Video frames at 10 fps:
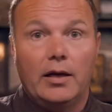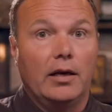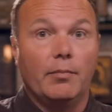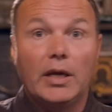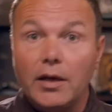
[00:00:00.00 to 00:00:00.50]

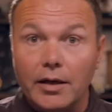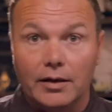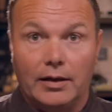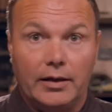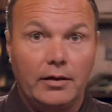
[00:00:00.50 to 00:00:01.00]
and
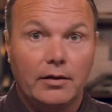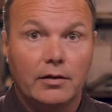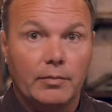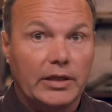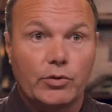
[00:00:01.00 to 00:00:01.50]
immediately, you
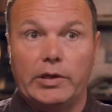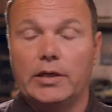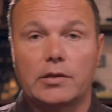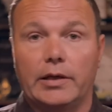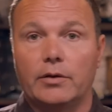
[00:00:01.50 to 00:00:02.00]
know, my
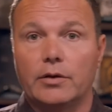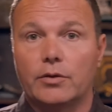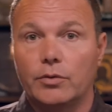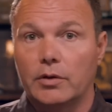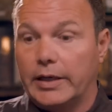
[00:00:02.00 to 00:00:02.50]
translator
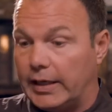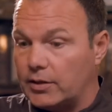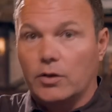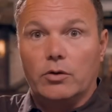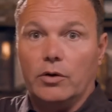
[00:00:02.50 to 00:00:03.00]
and tour guide
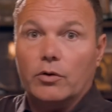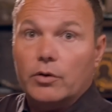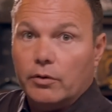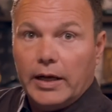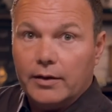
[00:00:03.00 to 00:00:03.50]
said, oh, don't
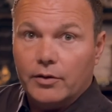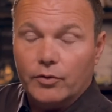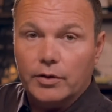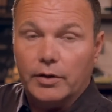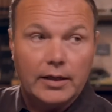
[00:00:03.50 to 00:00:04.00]
do that,
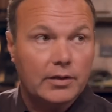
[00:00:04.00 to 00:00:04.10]
don't do that.